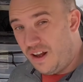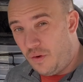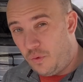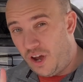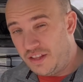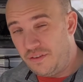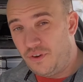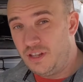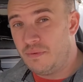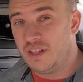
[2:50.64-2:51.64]
What I did
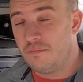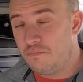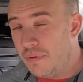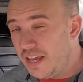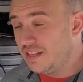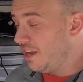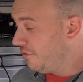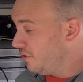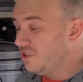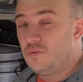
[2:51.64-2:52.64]
find that made the big
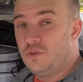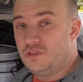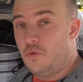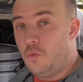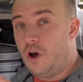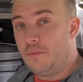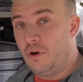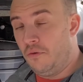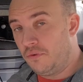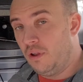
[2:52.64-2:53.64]
difference was the wipe
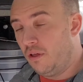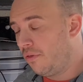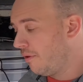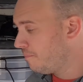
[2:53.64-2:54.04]
off cloth.